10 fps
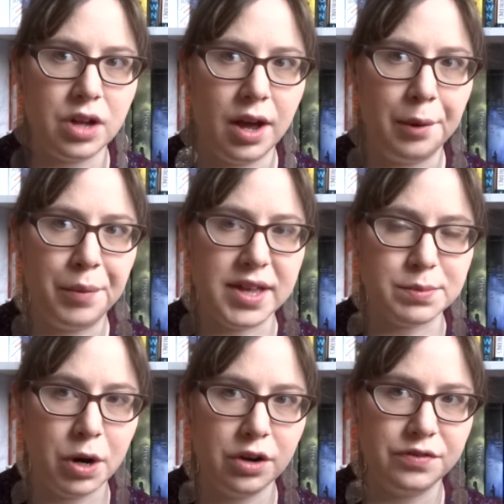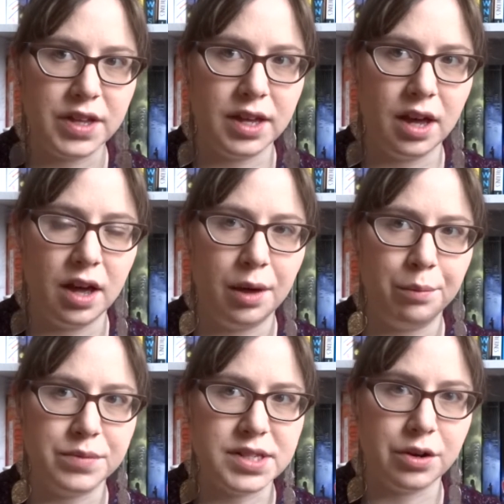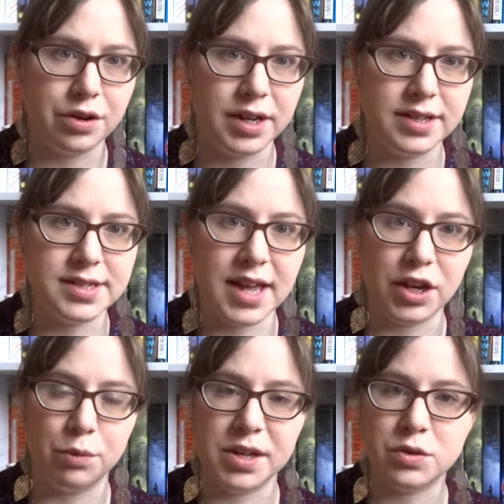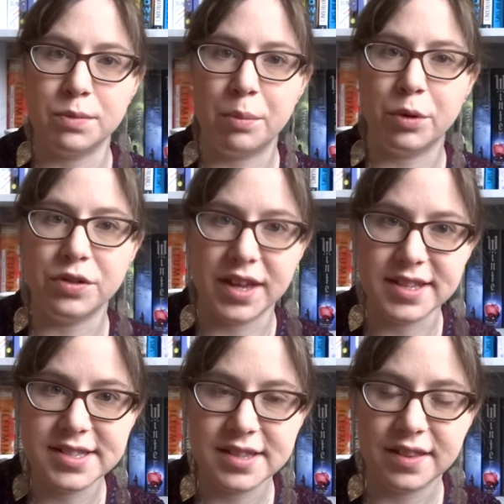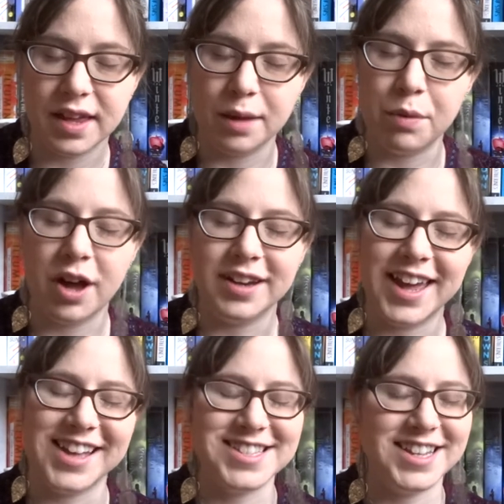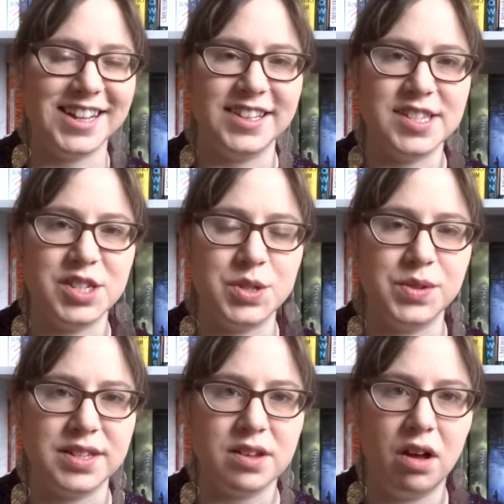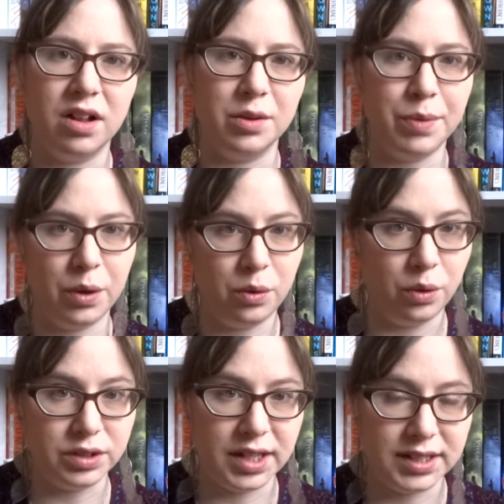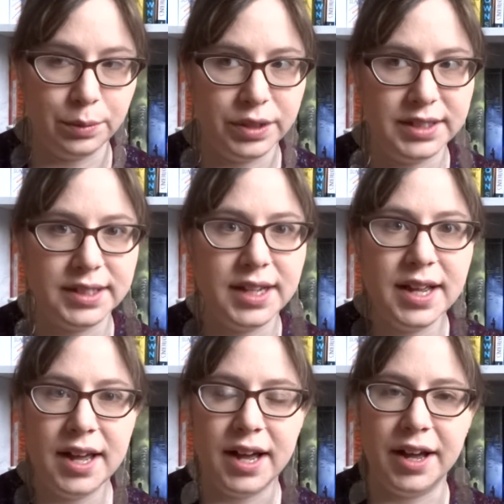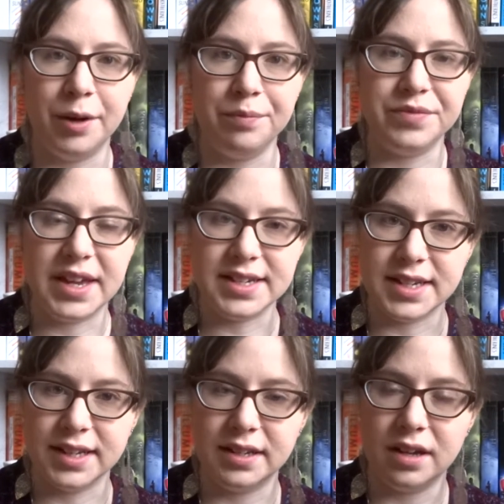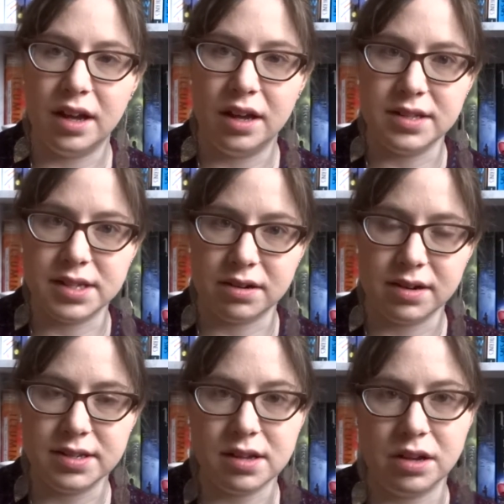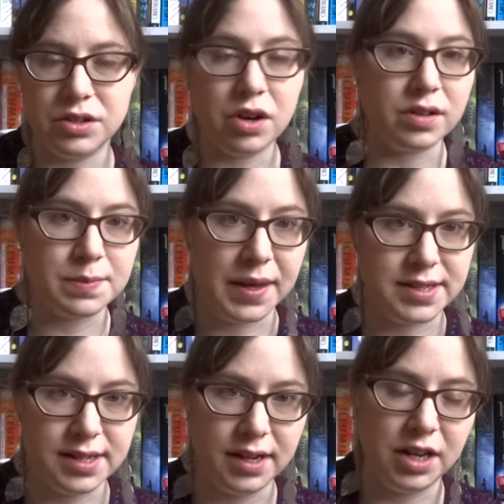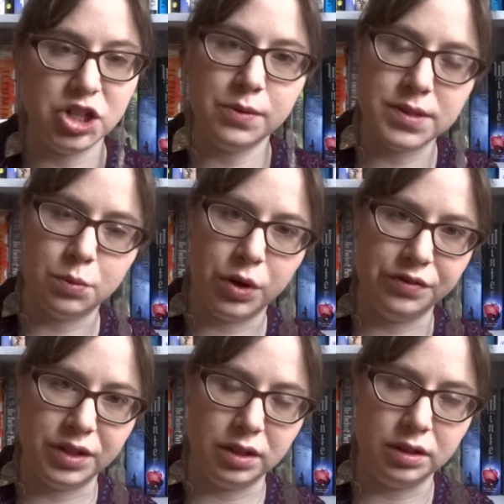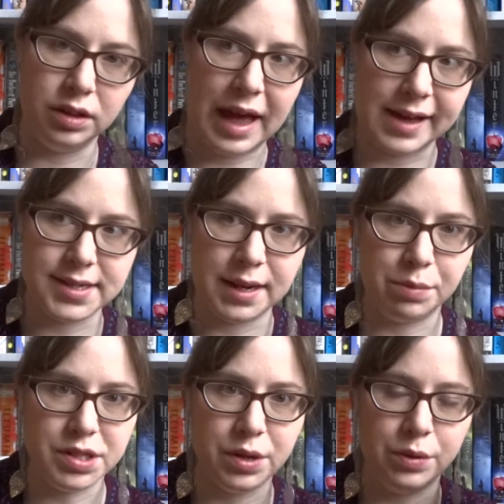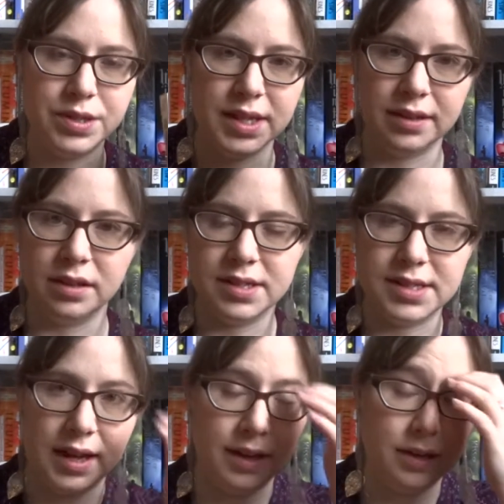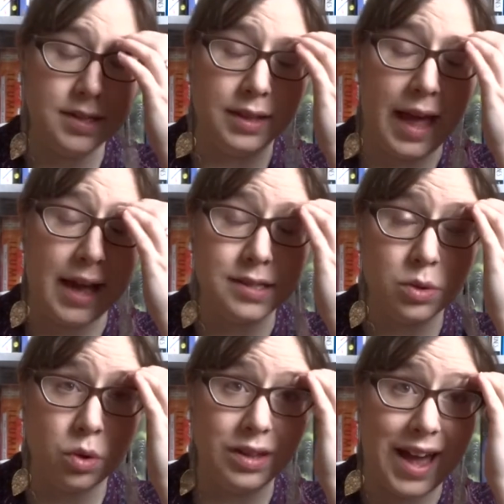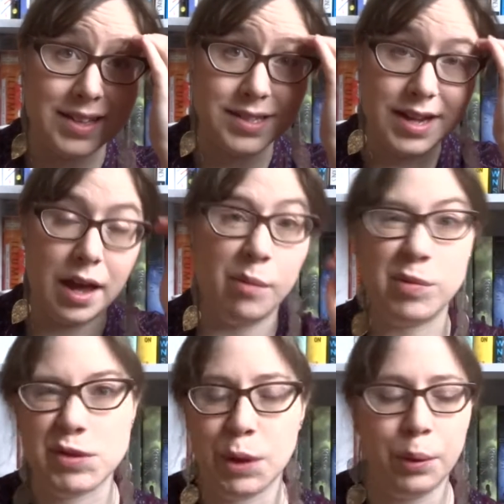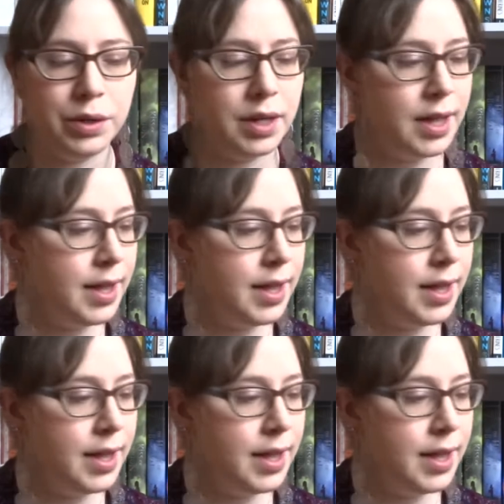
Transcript: um, as part of the um, series that you must remember this, the podcast that I listen to that's all about old Hollywood. Um, they did a series on Charles Manson, and she was in one of the last episodes, like the second to last or last episode.